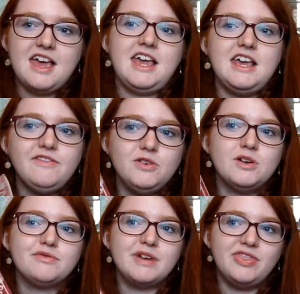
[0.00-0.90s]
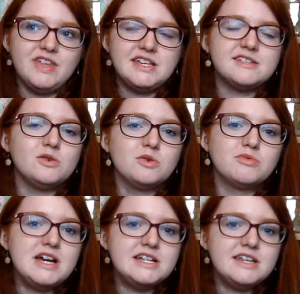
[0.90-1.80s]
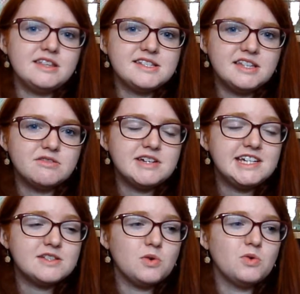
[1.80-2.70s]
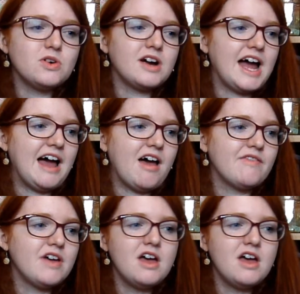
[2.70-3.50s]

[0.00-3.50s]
If you have read this or read the series or have